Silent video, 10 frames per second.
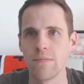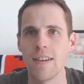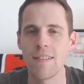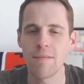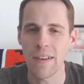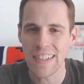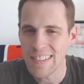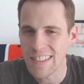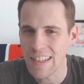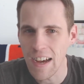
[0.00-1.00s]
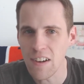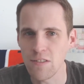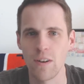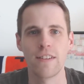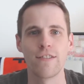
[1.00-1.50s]
It might
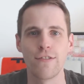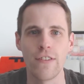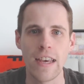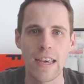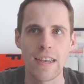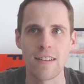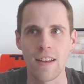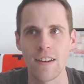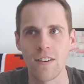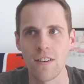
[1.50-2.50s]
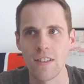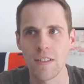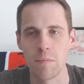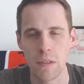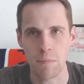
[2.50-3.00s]
sound rather fey and
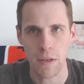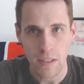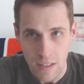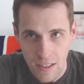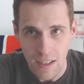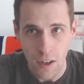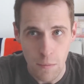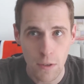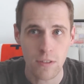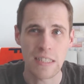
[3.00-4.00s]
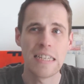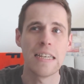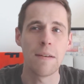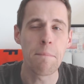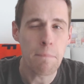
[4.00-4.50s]
lighthearted, but Parasyte almost
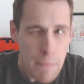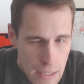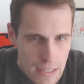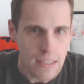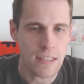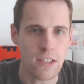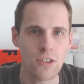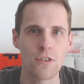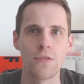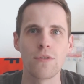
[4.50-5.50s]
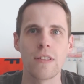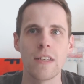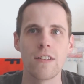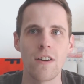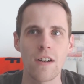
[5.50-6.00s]
immediately shows
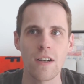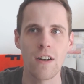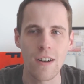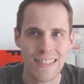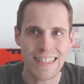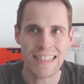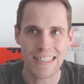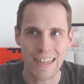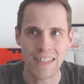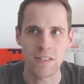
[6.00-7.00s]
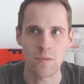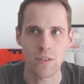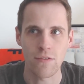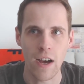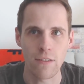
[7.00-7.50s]
the dark, haunting sides of
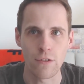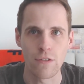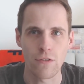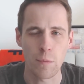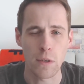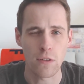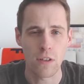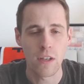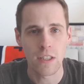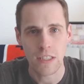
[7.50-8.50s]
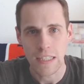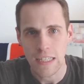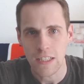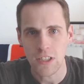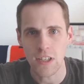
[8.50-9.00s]
survival for both
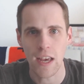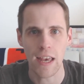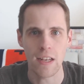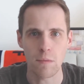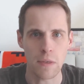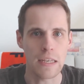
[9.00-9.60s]
Shinichi and